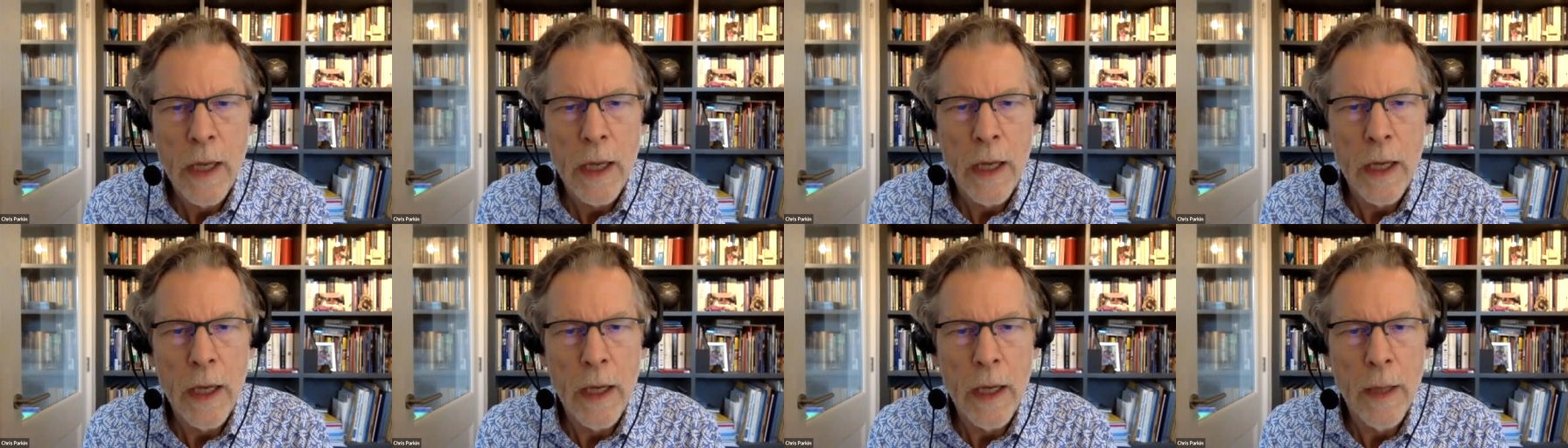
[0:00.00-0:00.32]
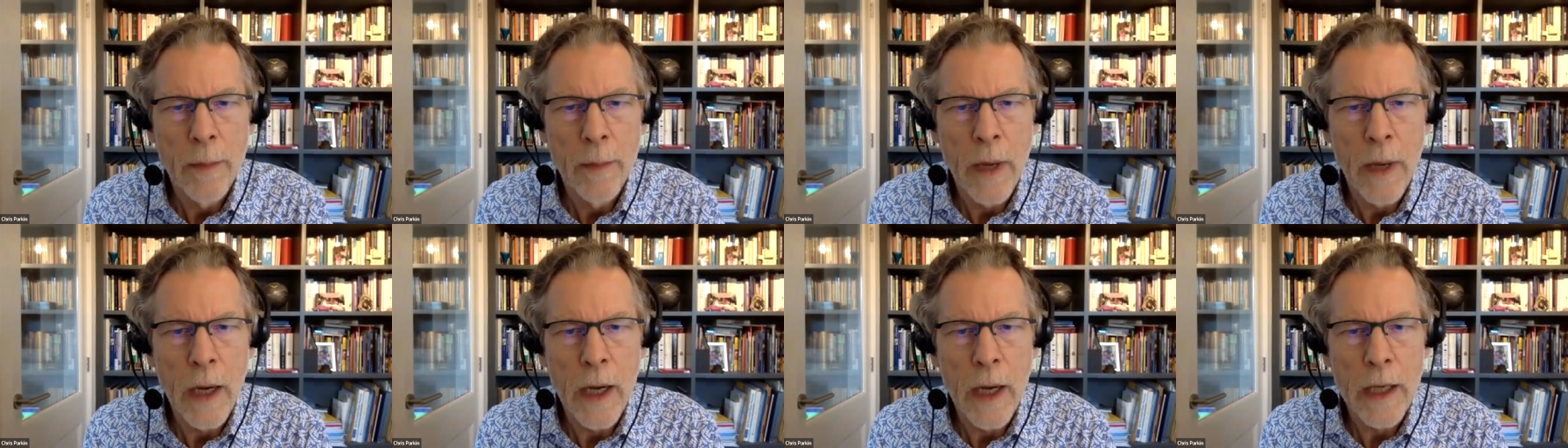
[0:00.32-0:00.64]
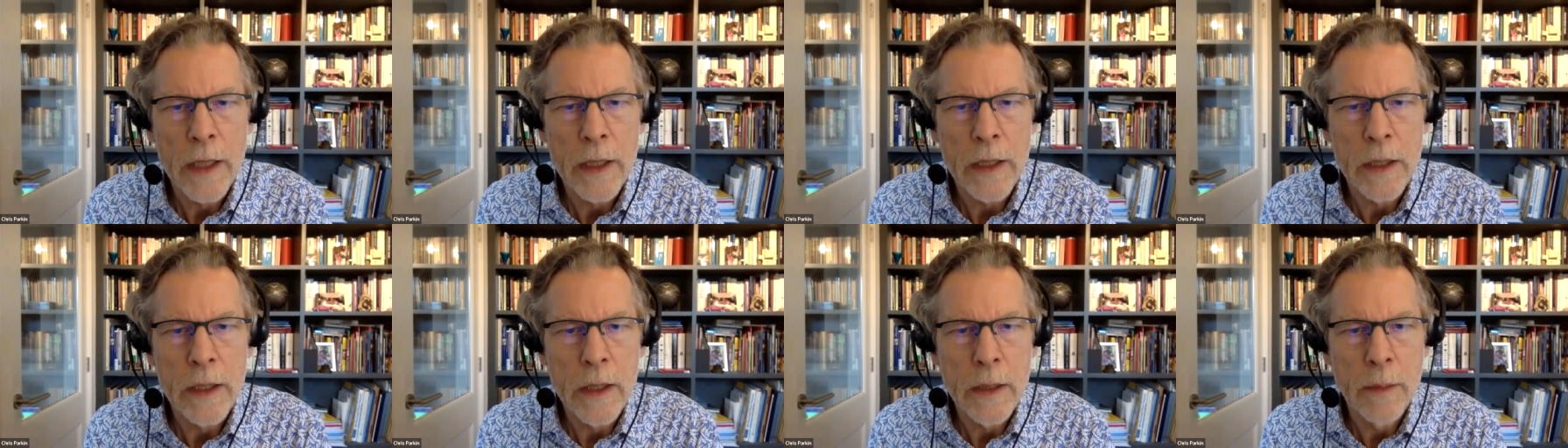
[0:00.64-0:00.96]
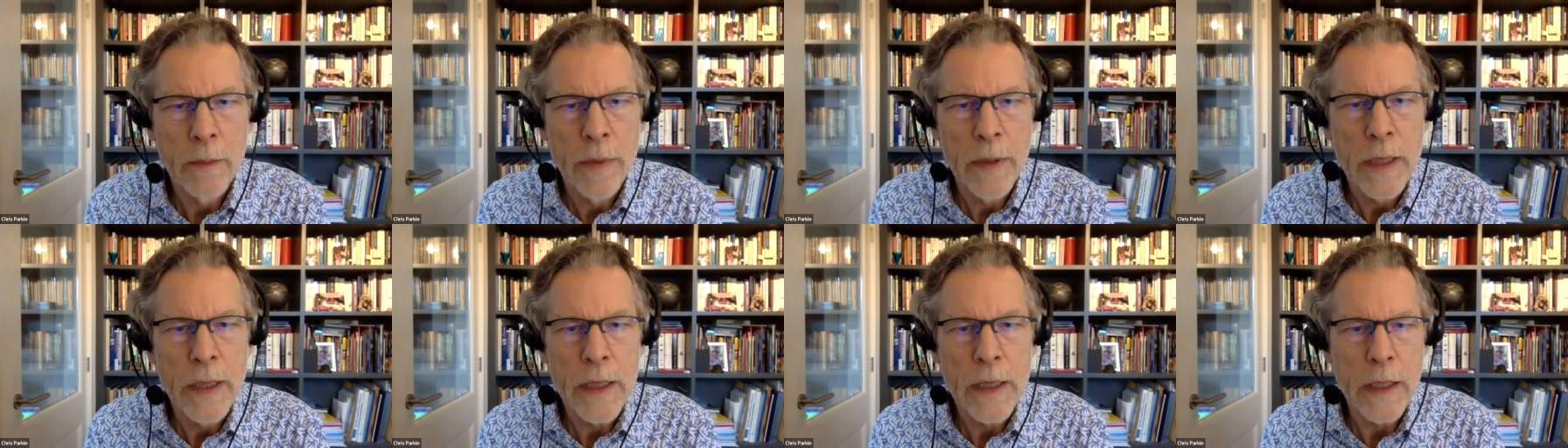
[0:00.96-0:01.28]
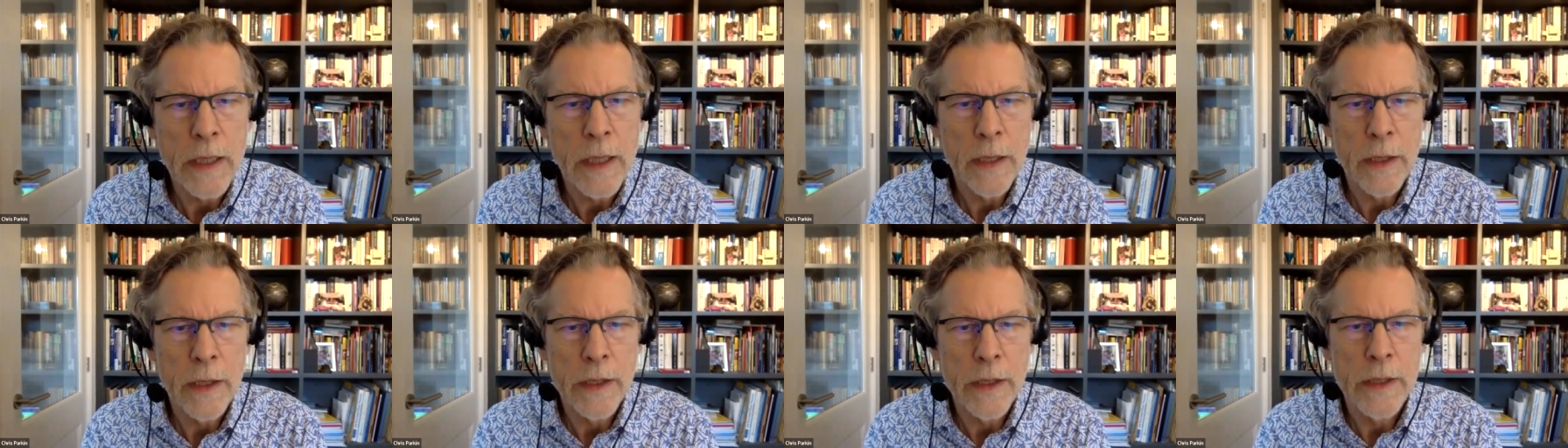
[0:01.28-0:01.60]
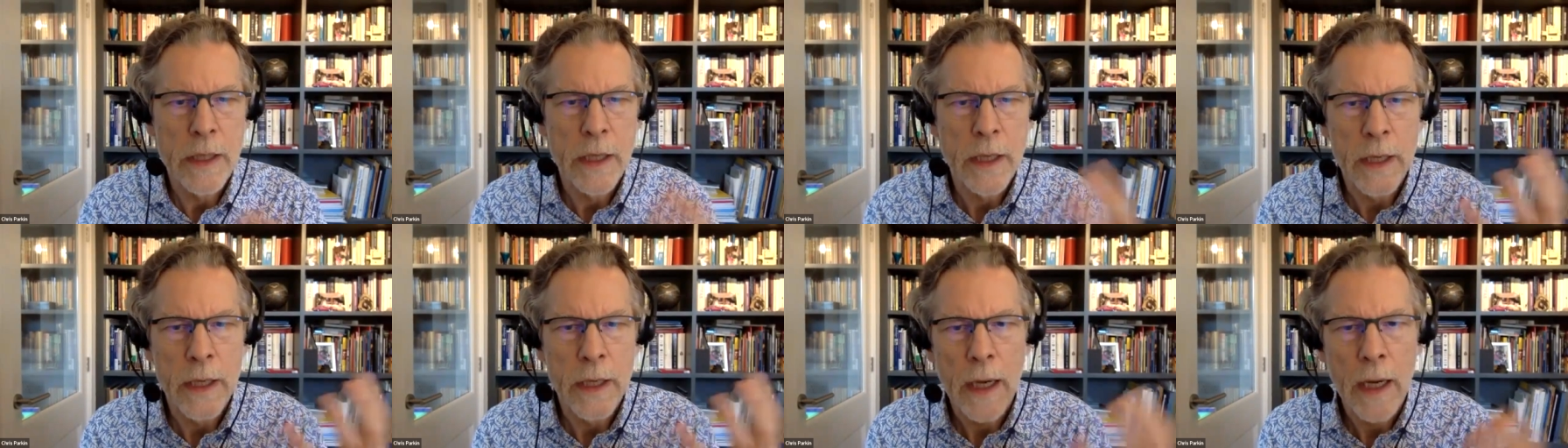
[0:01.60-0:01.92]
um, I can completely
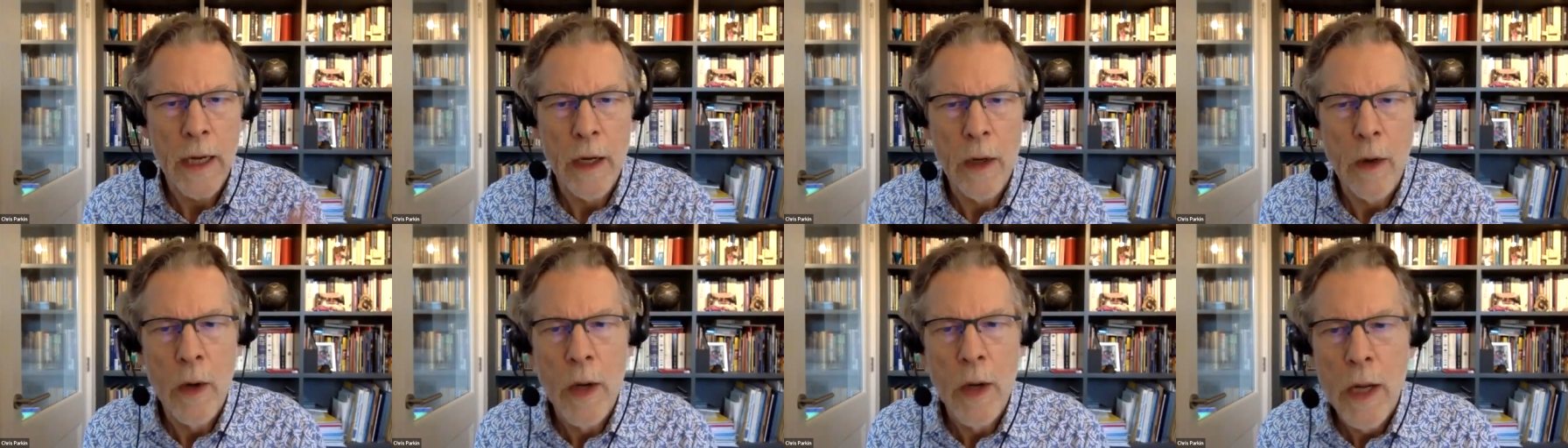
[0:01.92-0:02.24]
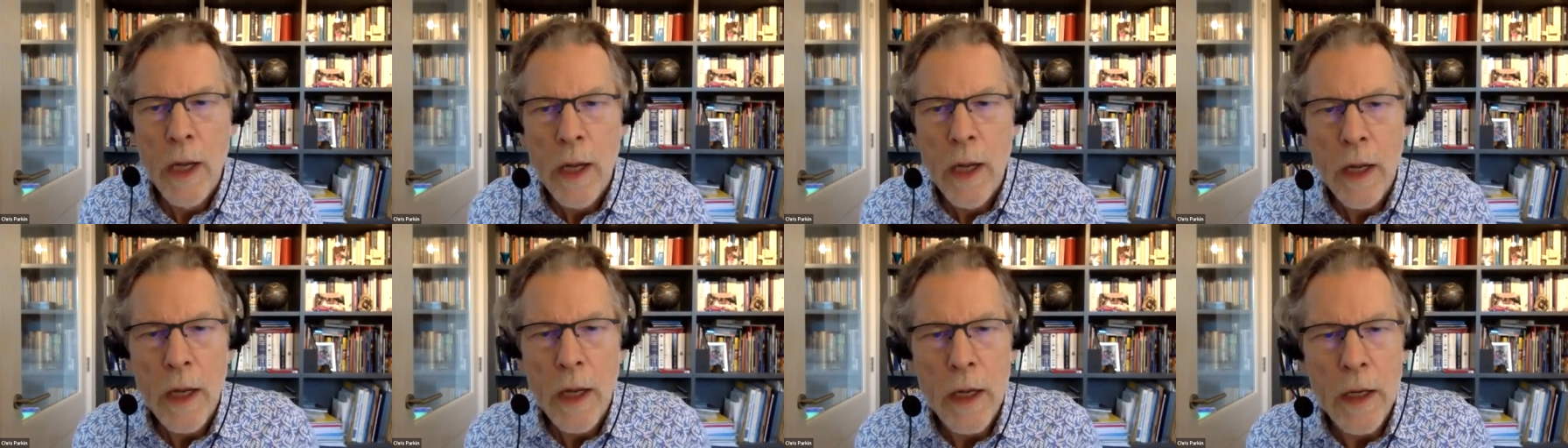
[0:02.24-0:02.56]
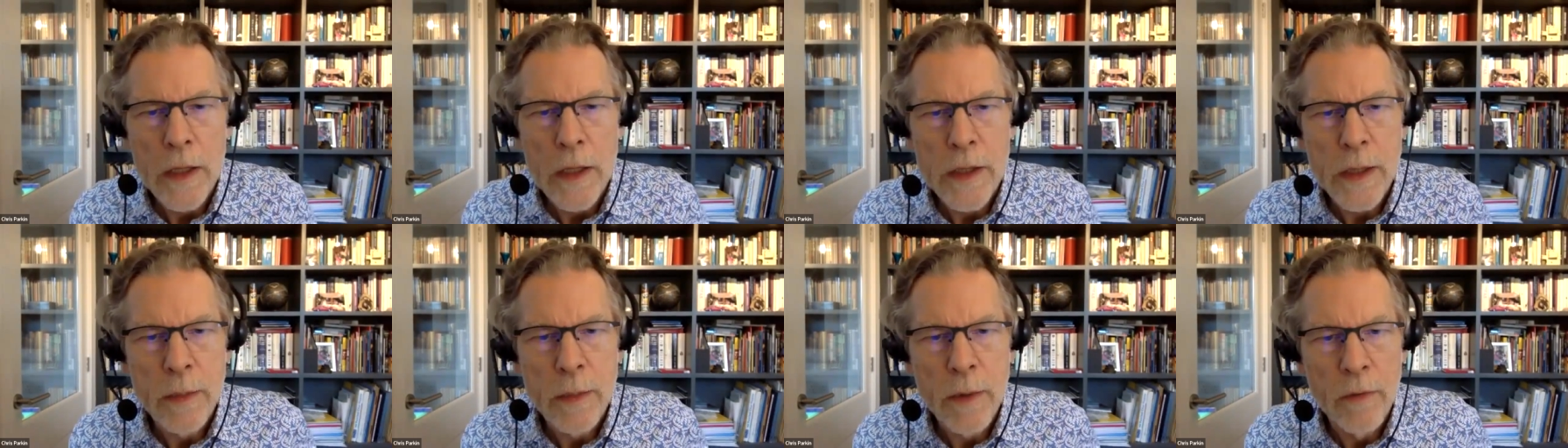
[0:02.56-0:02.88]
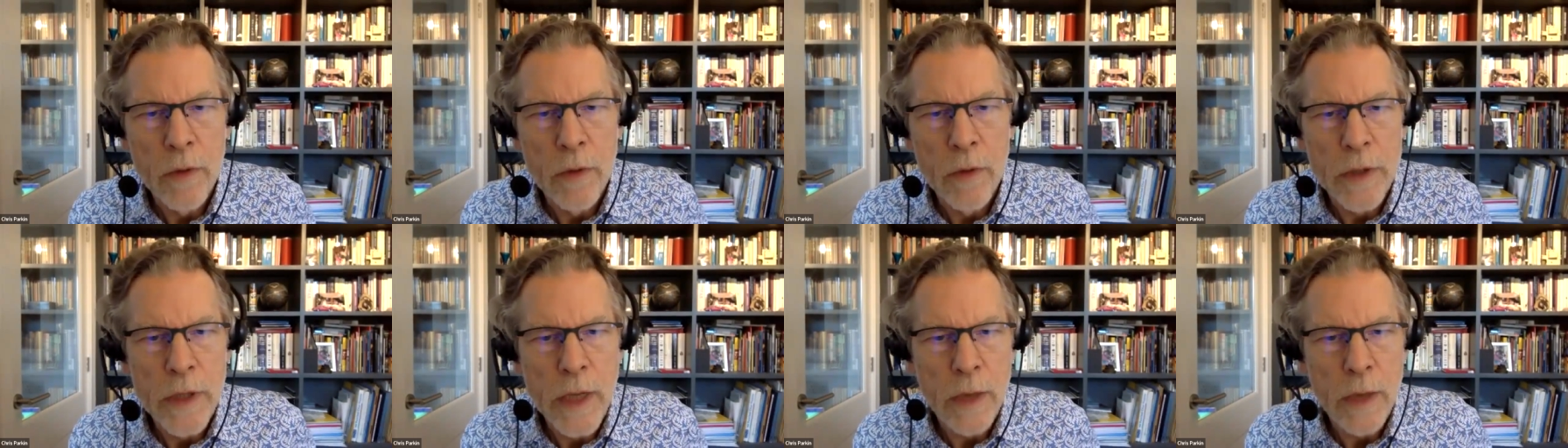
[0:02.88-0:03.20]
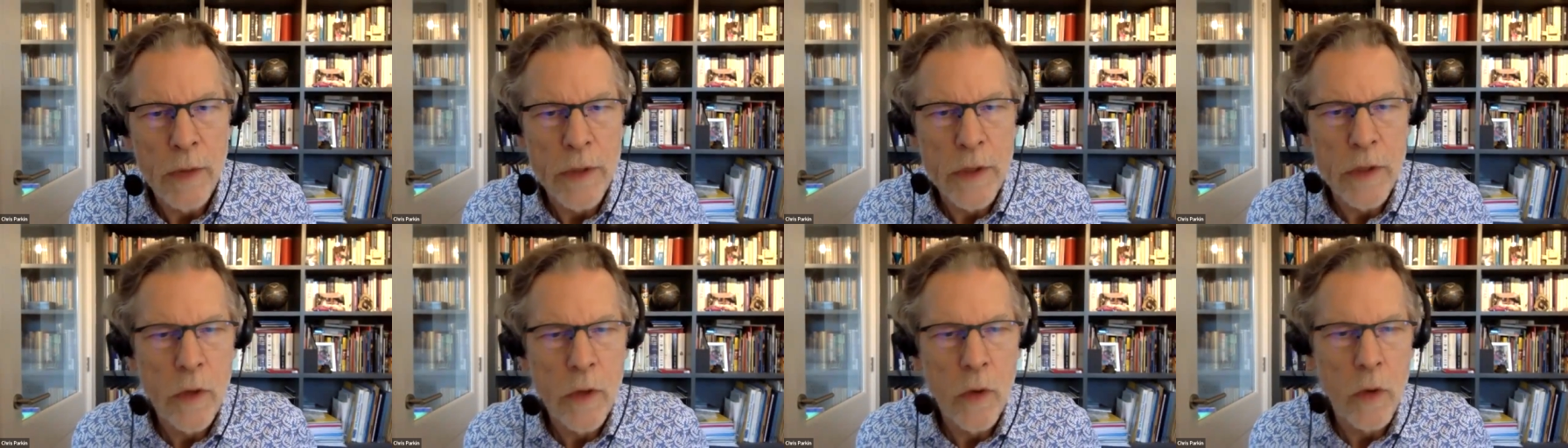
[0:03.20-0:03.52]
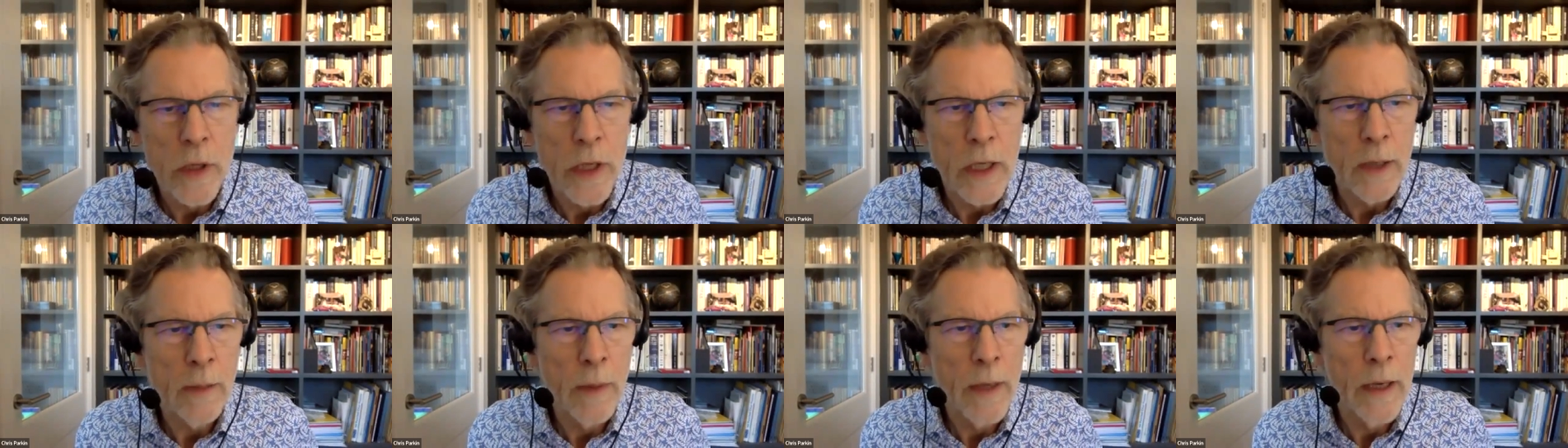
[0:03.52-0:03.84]
understand how uh, some of what I was
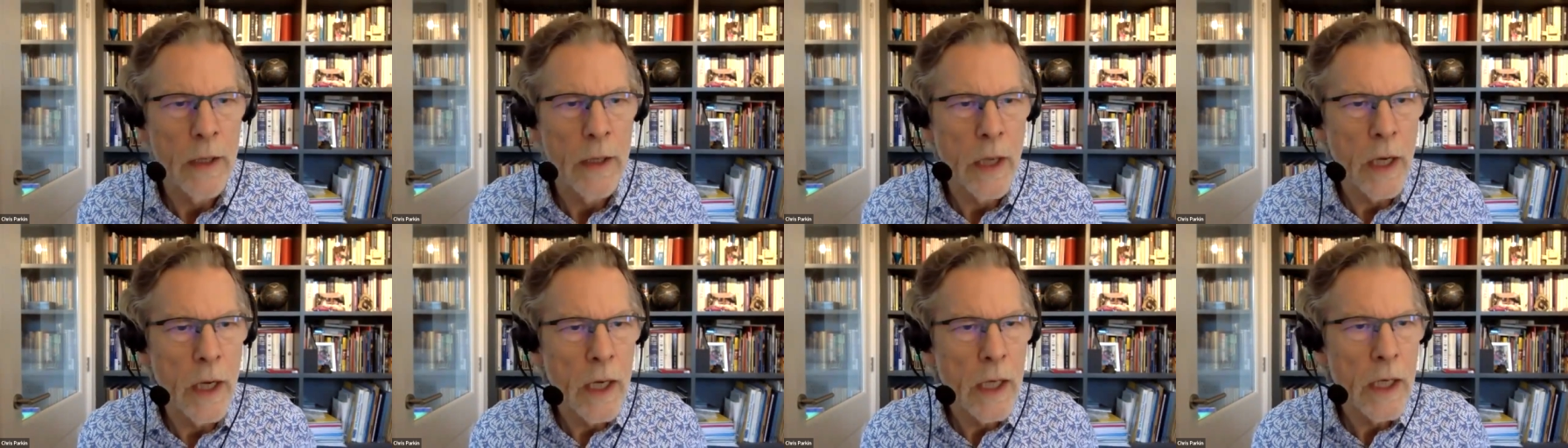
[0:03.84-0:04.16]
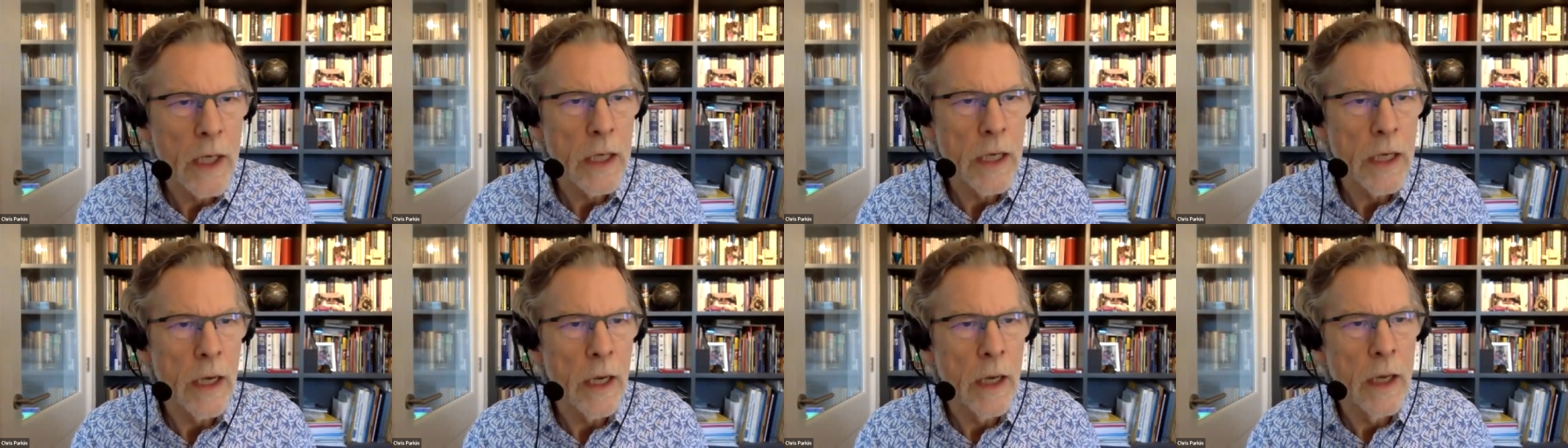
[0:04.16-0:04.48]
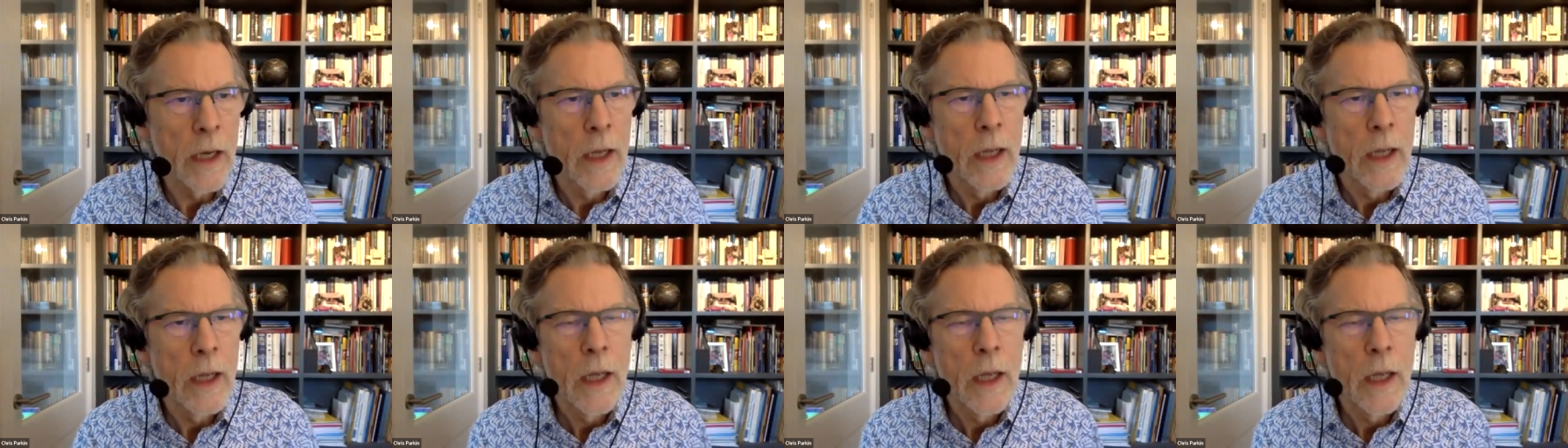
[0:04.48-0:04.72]
talking about earlier